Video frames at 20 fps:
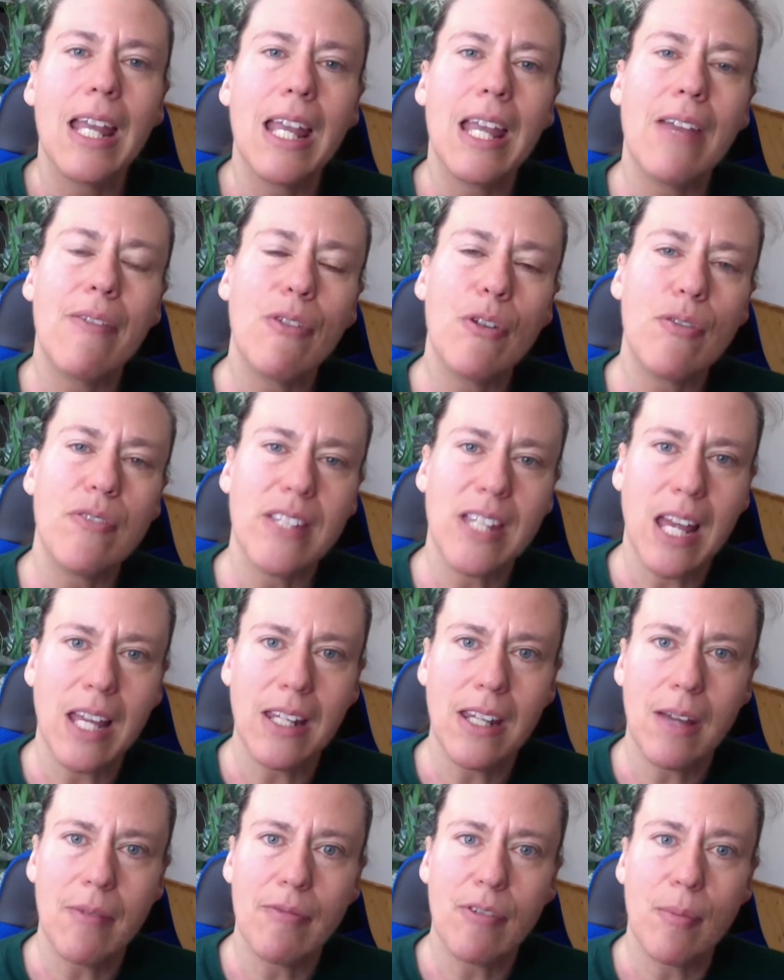If you've
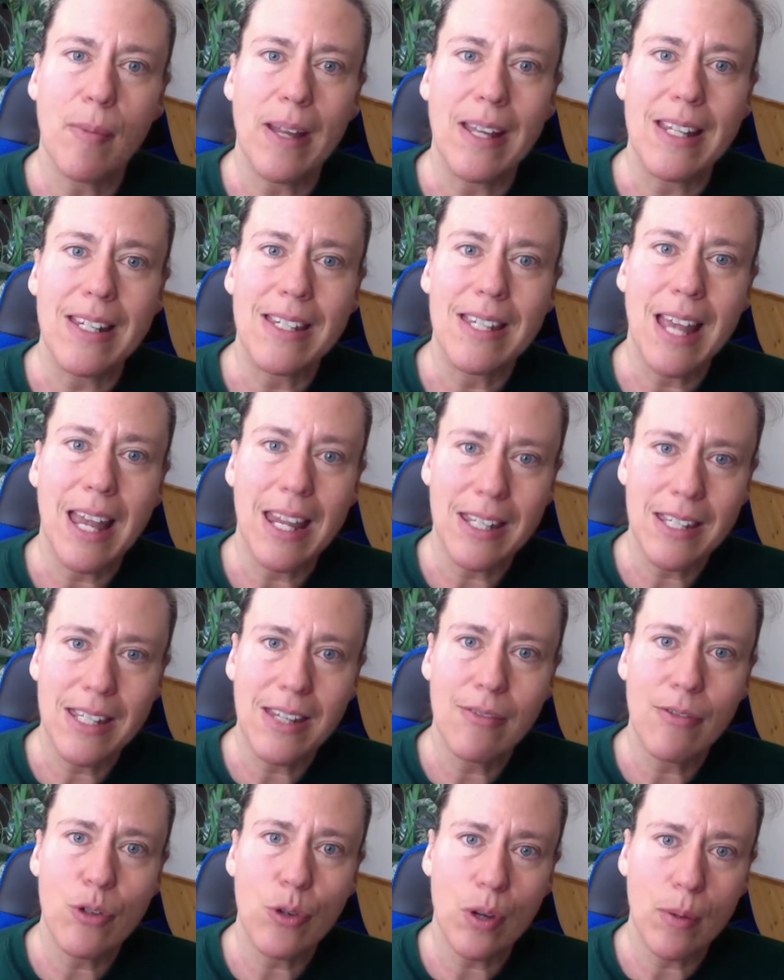signed up for my
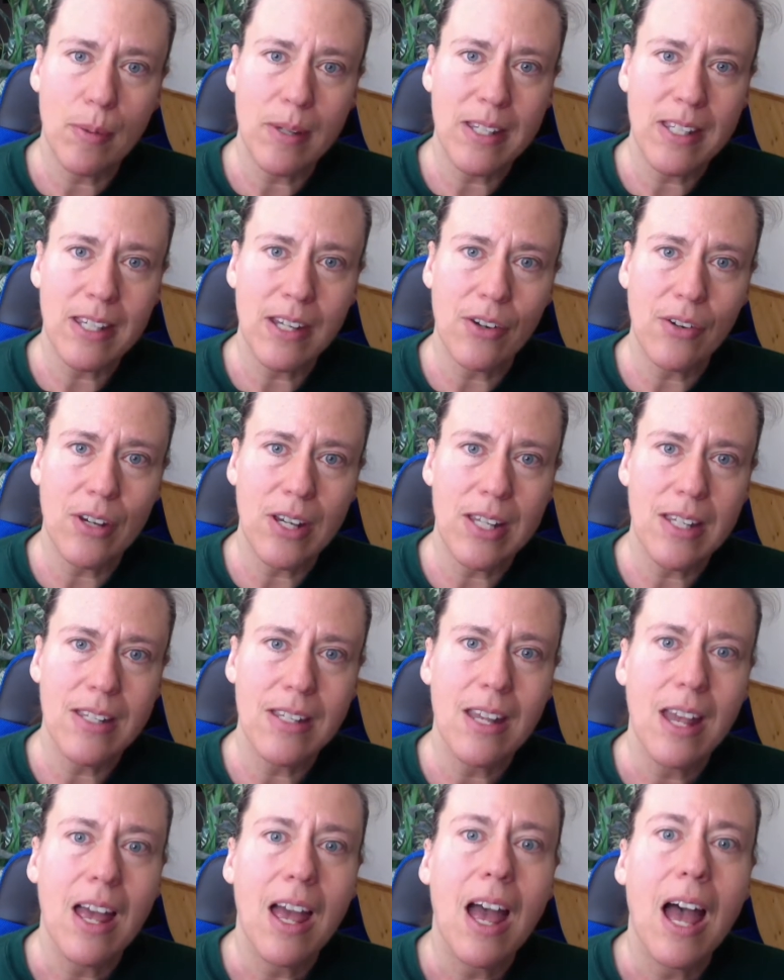intensive treatment
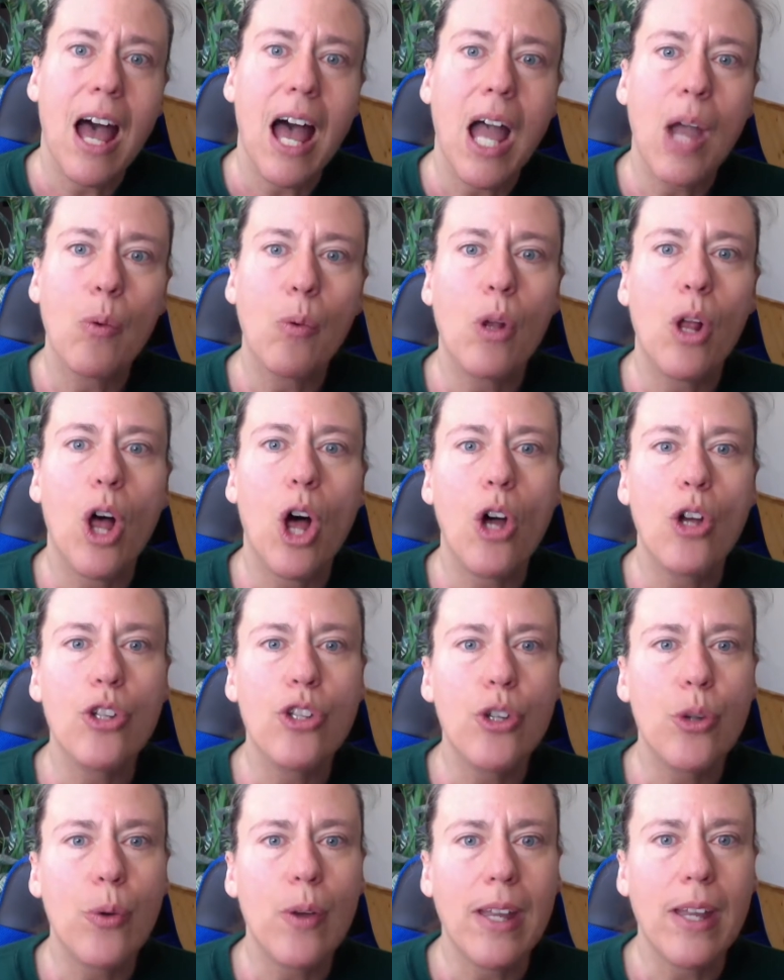series, I will
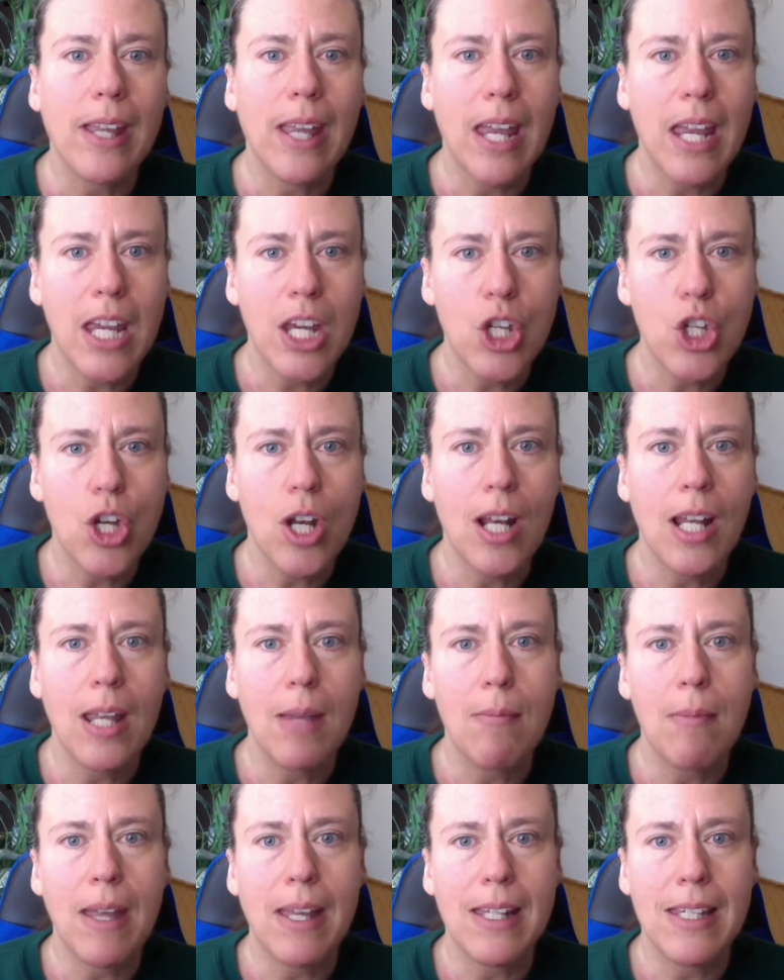also occasionally
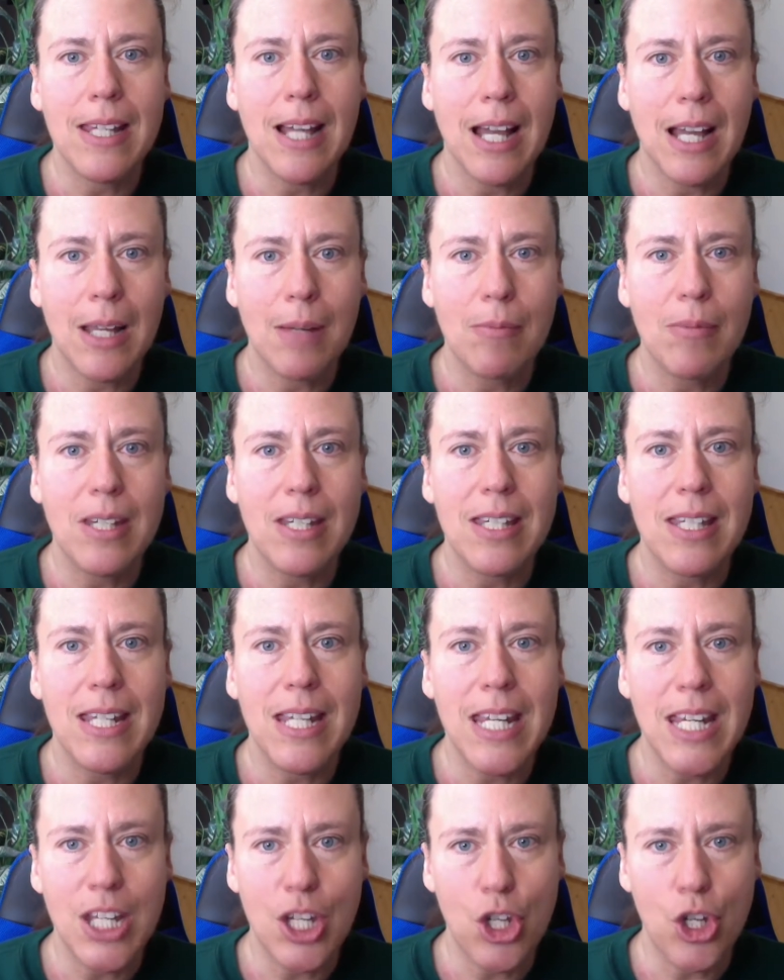make time to
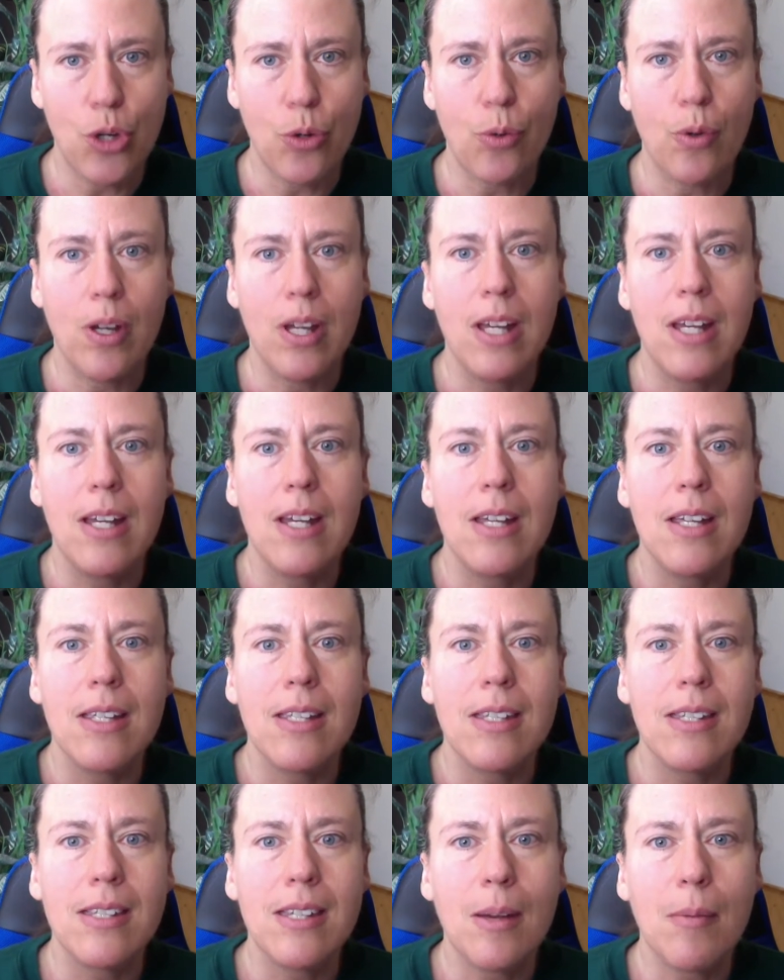teach you
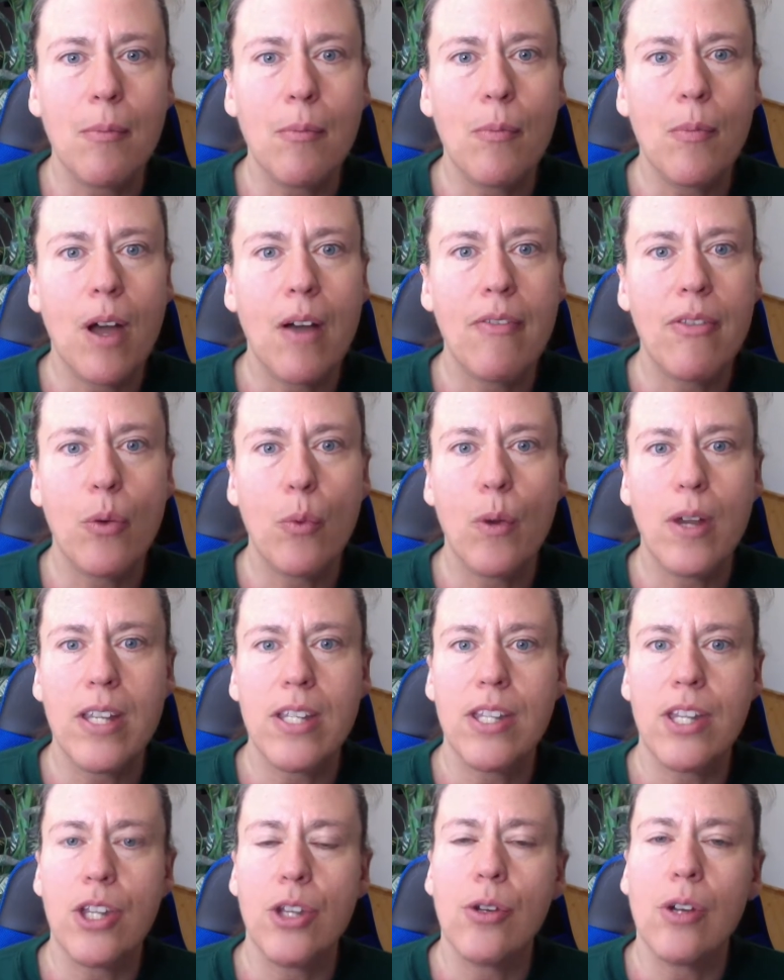some of the
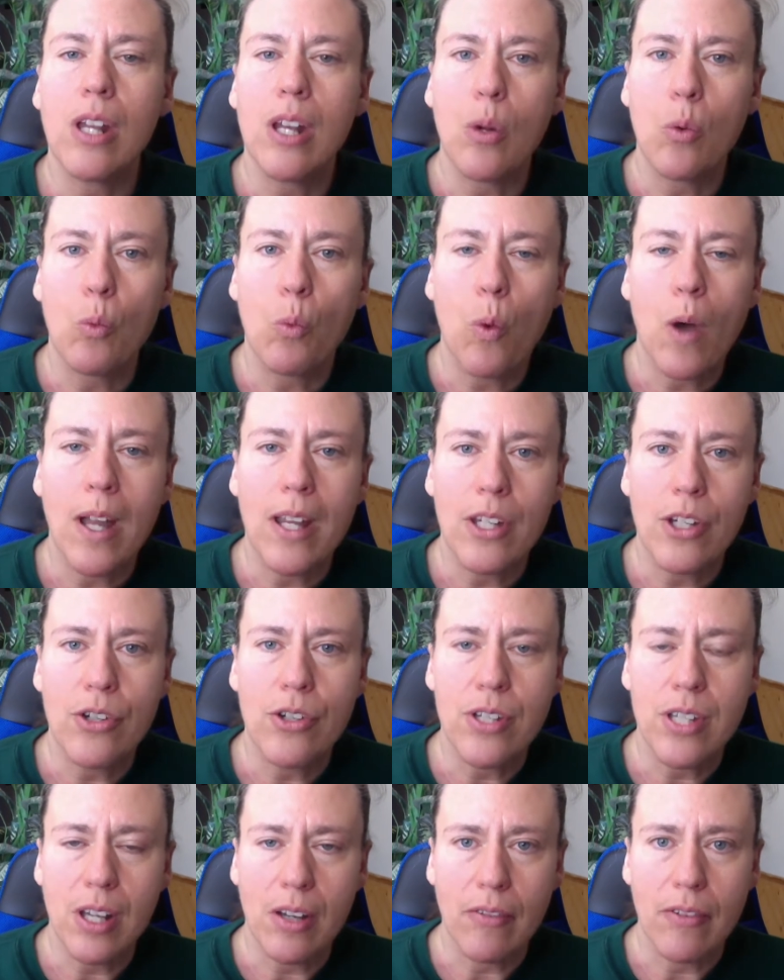ways that you can unwind
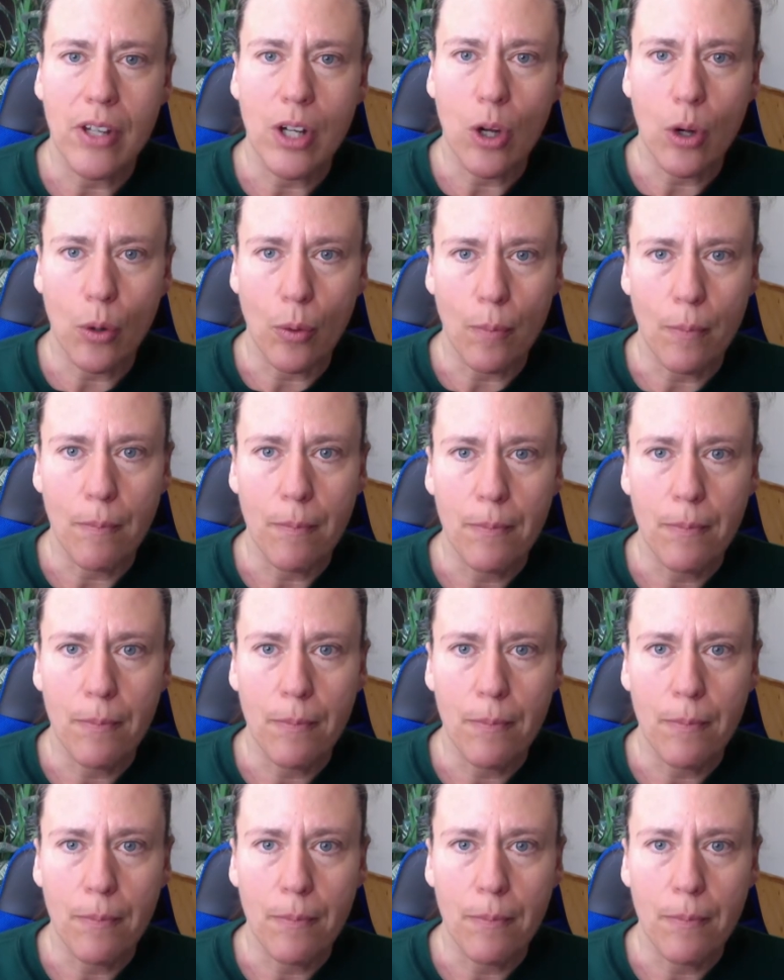yourself at home.